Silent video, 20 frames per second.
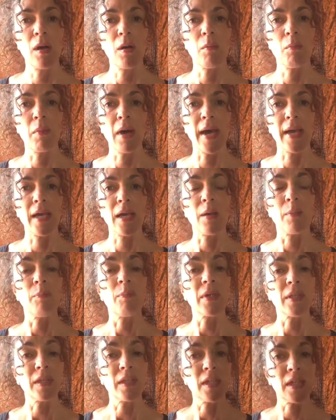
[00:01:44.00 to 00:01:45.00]
my
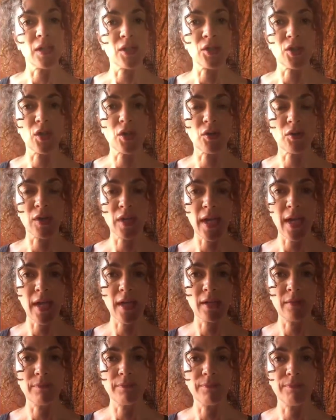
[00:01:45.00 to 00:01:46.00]
ability to
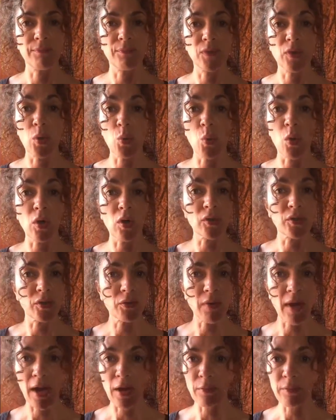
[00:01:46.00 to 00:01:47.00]
create the world
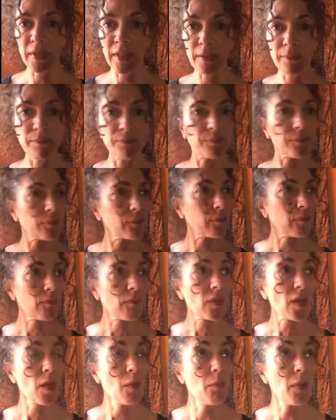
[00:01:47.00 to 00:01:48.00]
around me,
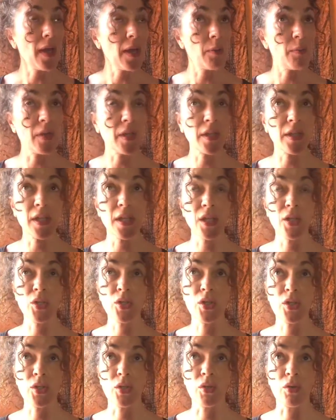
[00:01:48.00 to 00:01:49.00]
my ability
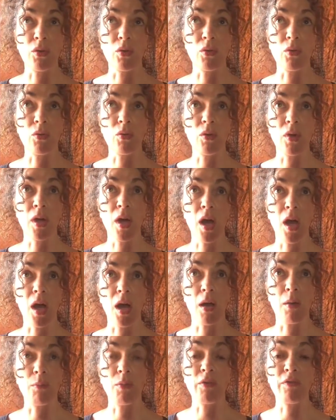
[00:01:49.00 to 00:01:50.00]
to
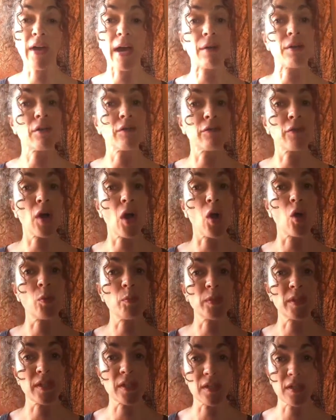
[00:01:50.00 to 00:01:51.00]
move out of
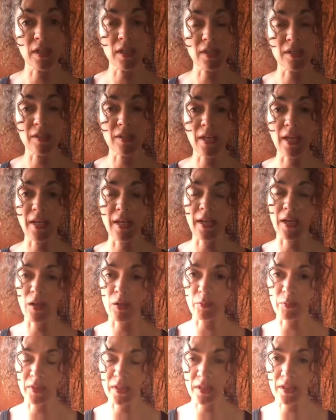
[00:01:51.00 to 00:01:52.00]
hopelessness and
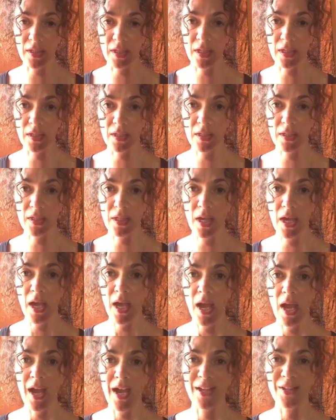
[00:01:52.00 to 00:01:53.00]
helplessness.
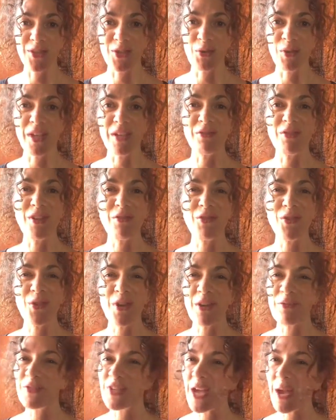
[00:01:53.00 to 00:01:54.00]
And so even if you
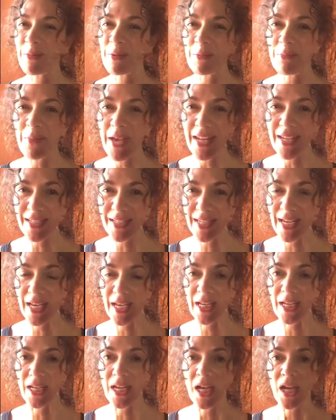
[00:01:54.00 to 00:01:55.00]
don't have time to
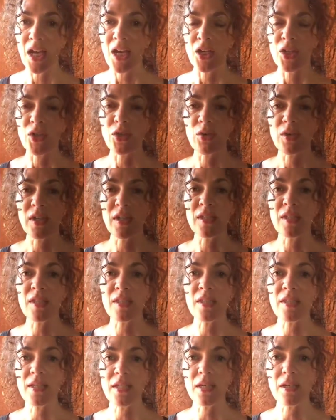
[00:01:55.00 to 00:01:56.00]
meditate, you can
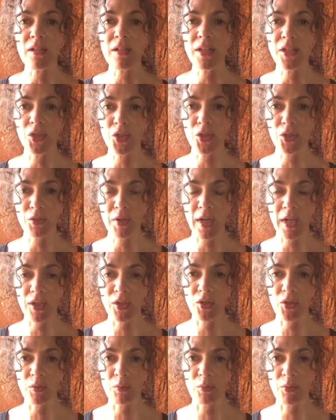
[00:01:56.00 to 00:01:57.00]
still
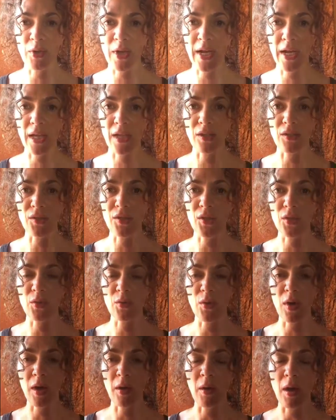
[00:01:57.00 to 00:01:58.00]
entrain your brain
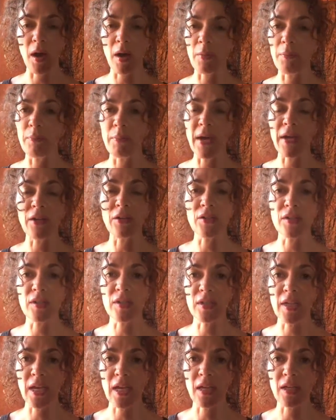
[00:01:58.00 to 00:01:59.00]
to a better
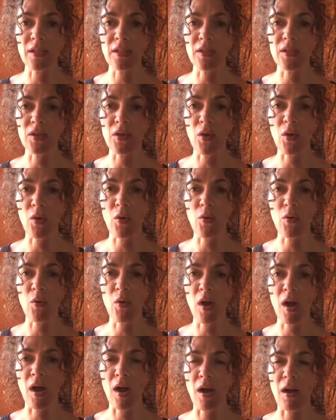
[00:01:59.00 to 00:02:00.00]
state. So